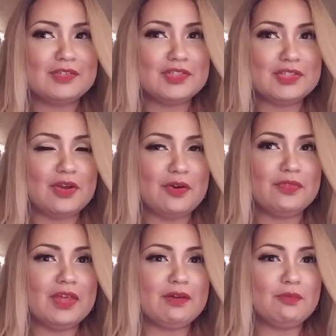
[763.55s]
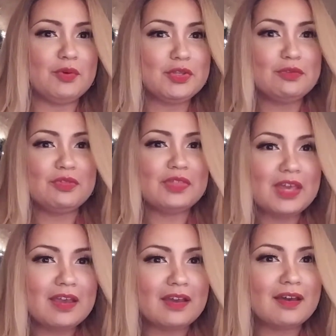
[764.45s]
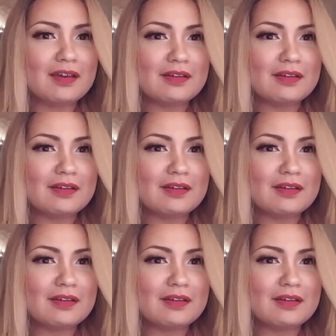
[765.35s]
show that what you think